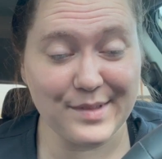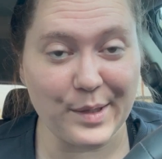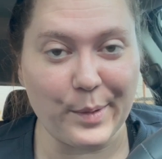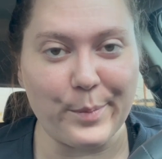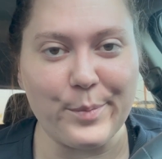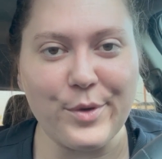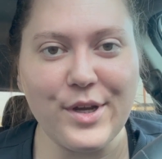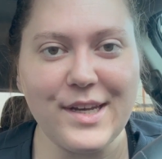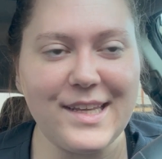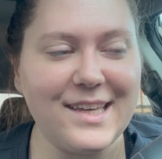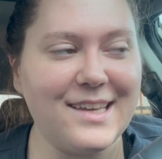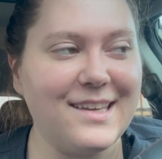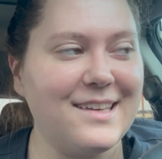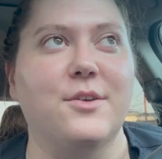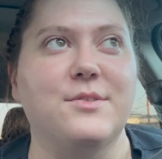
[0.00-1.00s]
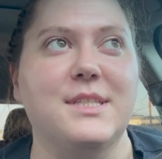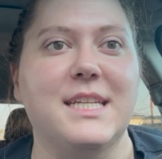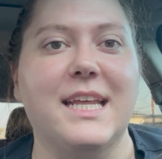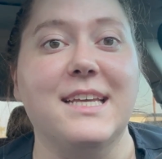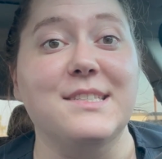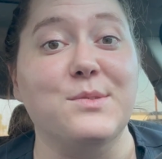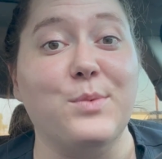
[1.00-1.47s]
Good morning.
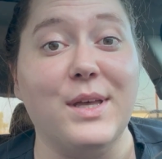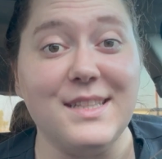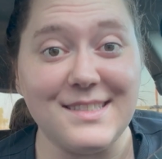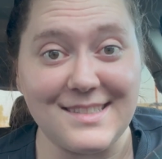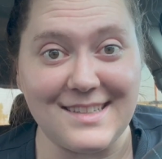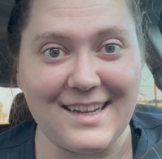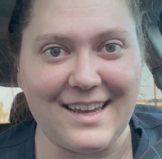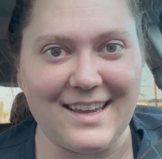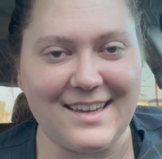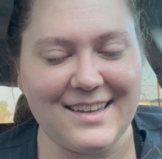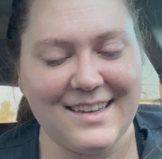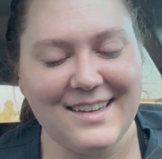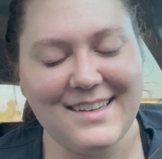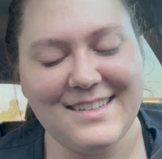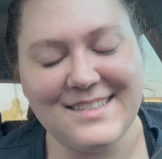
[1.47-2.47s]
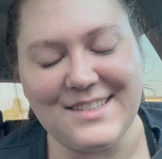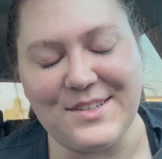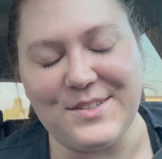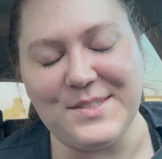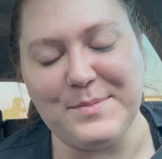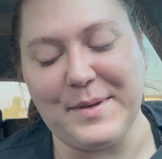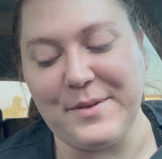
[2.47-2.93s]
Today is Wednesday,
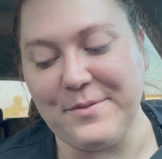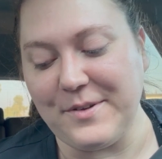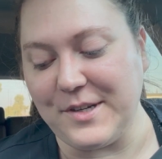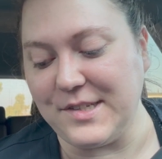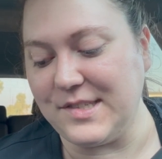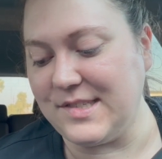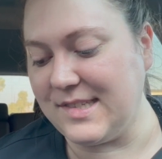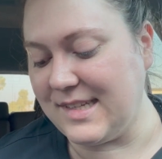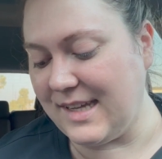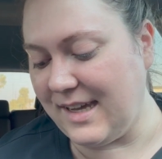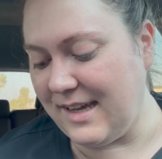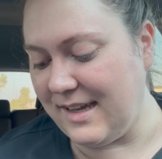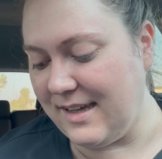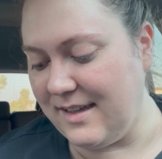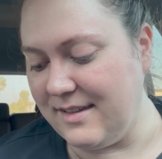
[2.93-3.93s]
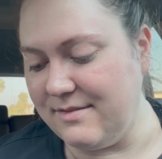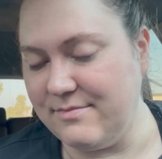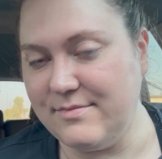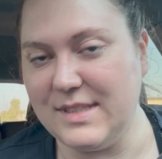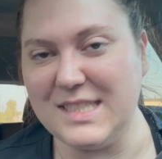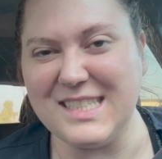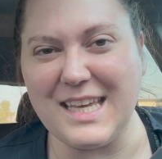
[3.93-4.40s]
so it's my first,
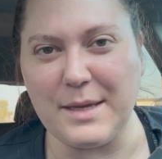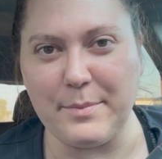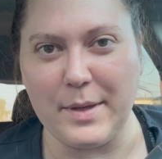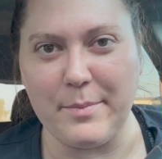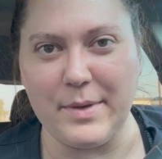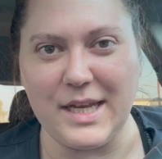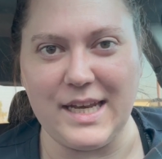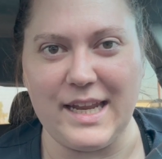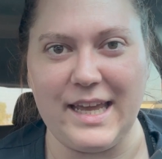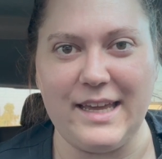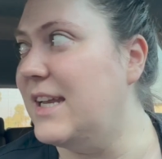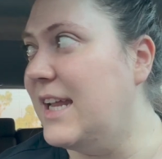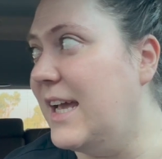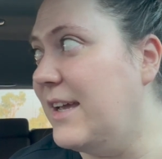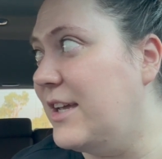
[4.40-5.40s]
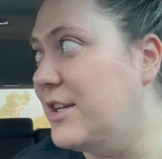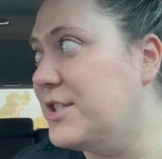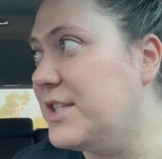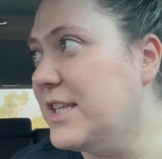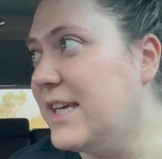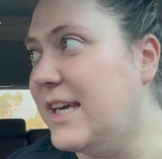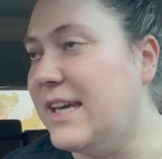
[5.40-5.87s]
it's like my Monday. And I
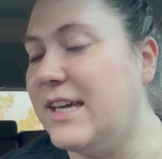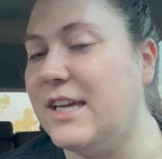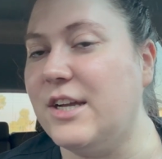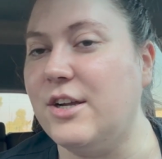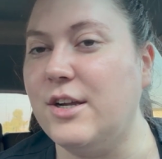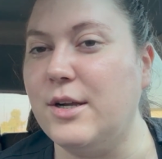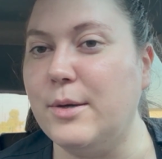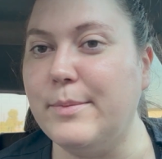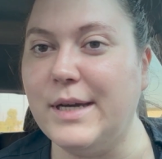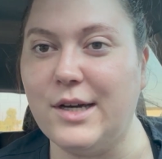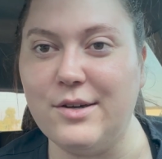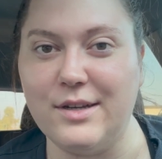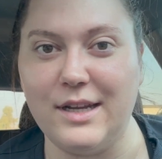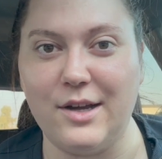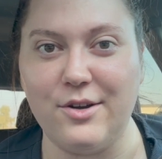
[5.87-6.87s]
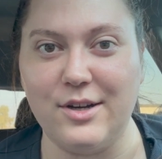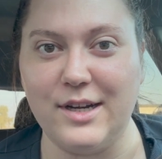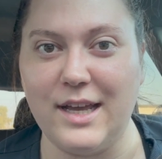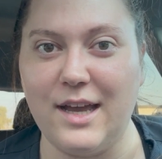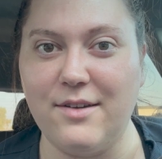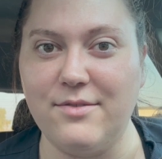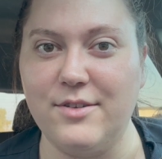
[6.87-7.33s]
usually get here about an hour and
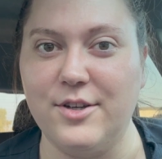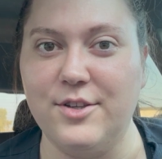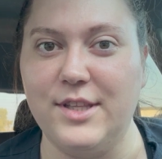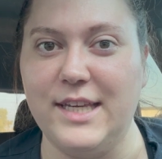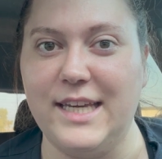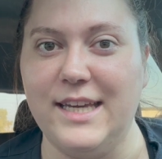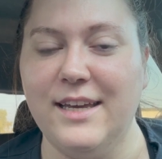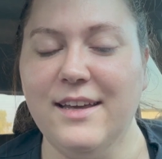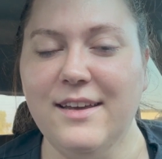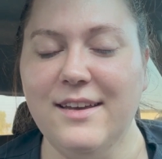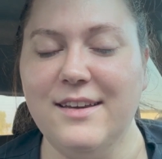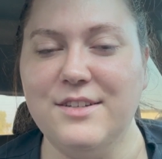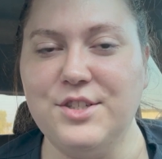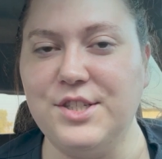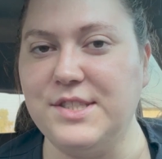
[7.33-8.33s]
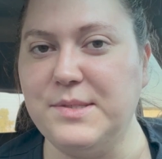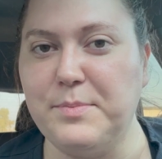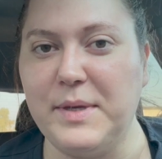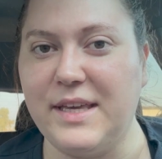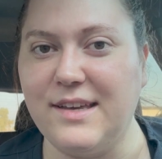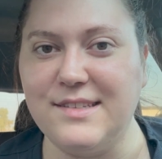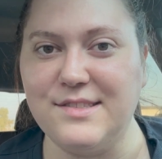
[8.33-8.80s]
a half early just
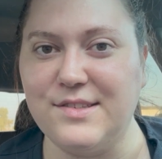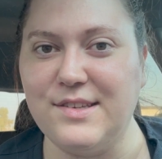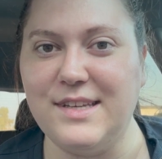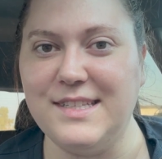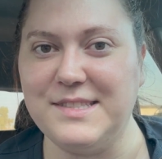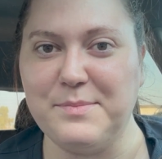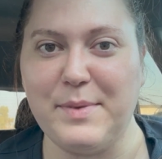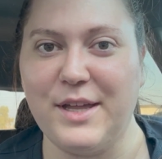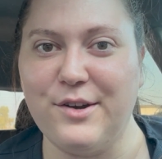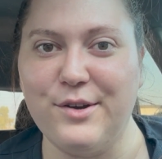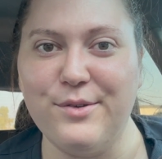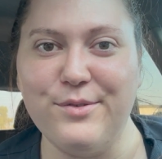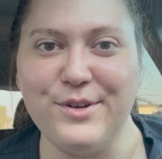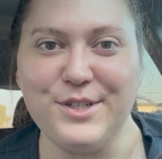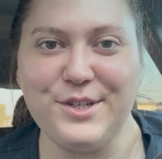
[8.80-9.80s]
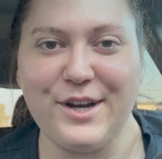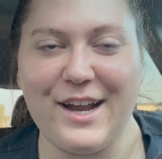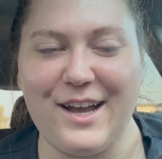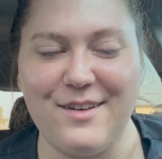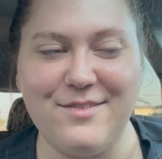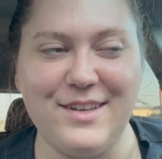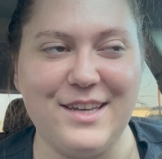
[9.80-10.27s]
because it's better for
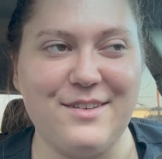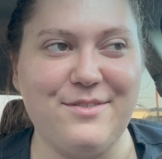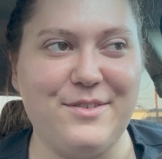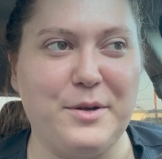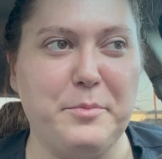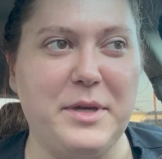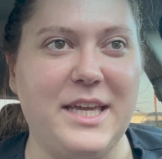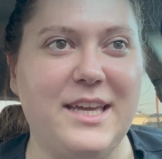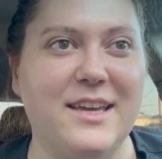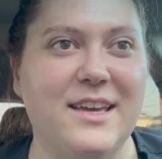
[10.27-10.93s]
traffic for me.